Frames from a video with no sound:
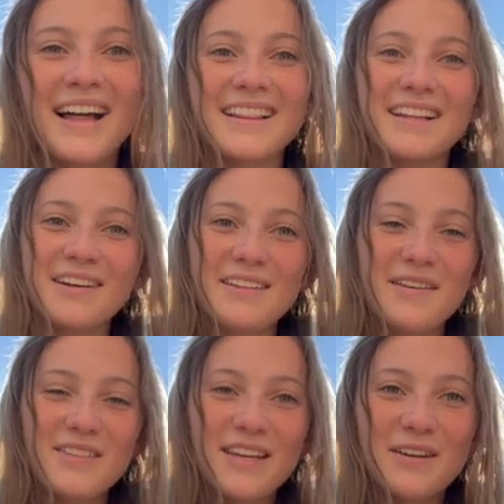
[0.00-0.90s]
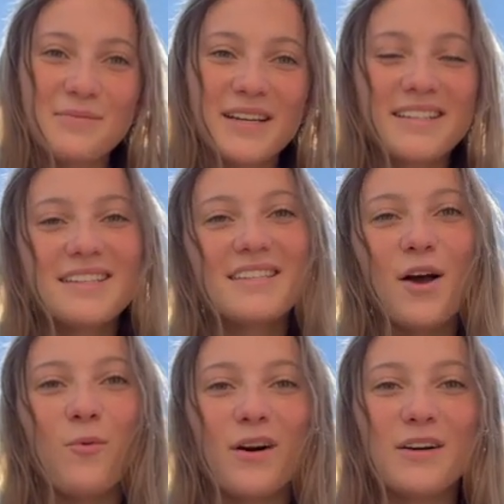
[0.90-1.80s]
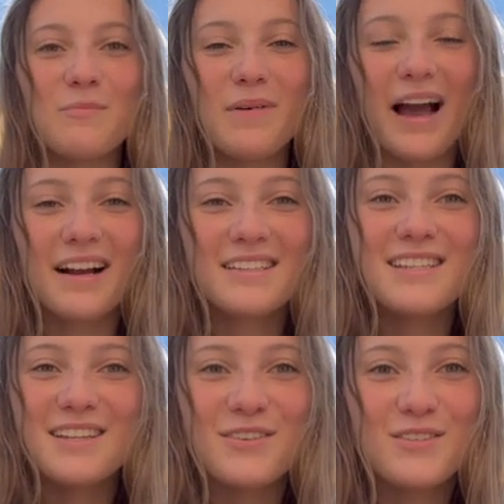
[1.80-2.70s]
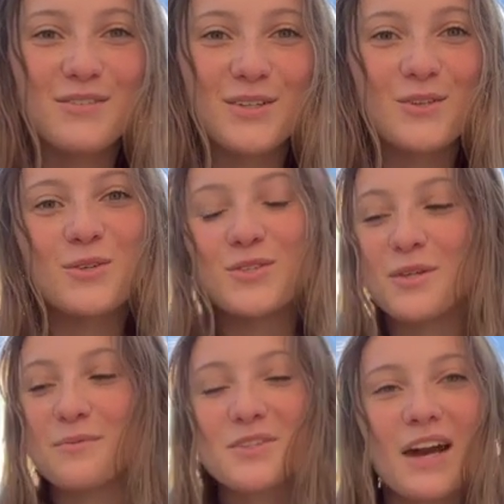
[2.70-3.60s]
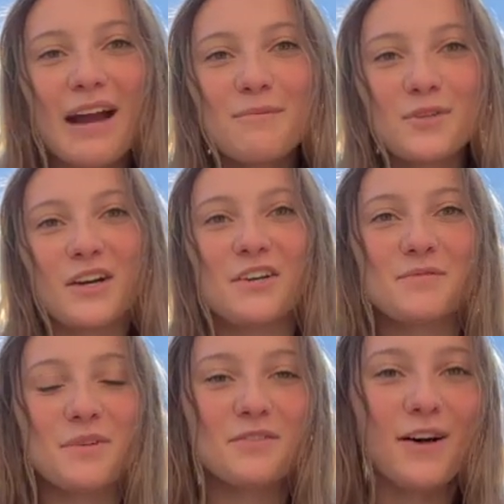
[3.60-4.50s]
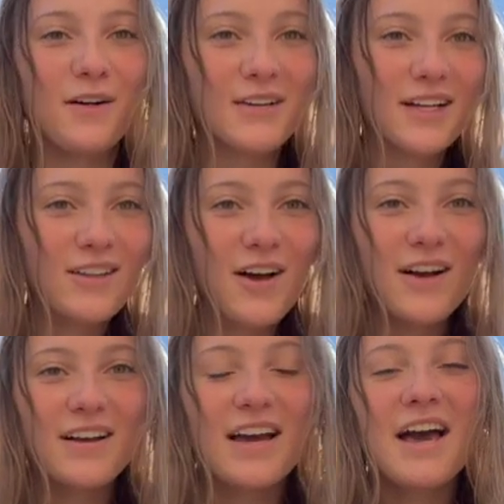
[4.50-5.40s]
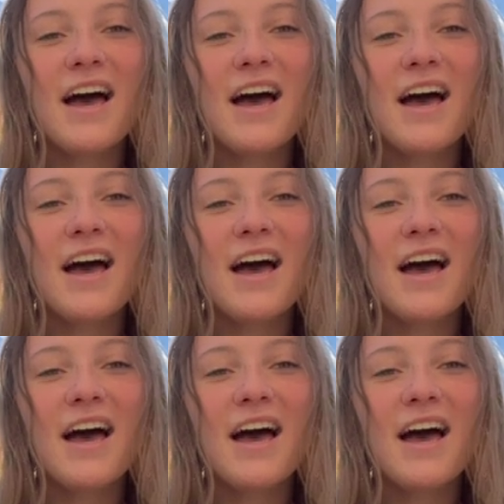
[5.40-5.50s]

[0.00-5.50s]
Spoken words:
Hello, lovely humans. Welcome back to those of you who subscribed or have been following along,